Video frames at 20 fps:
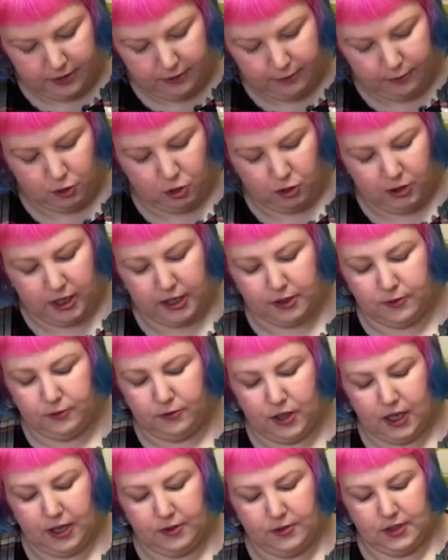4 out of
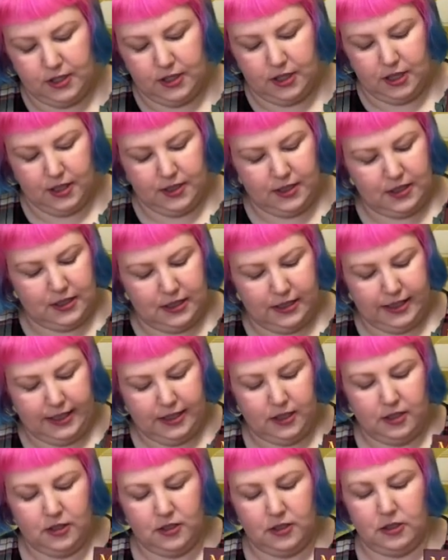5 stars
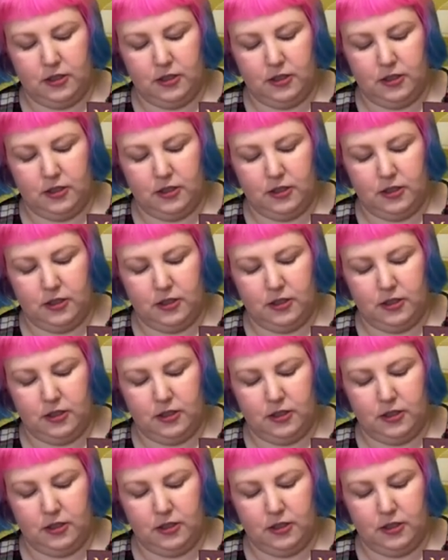selected.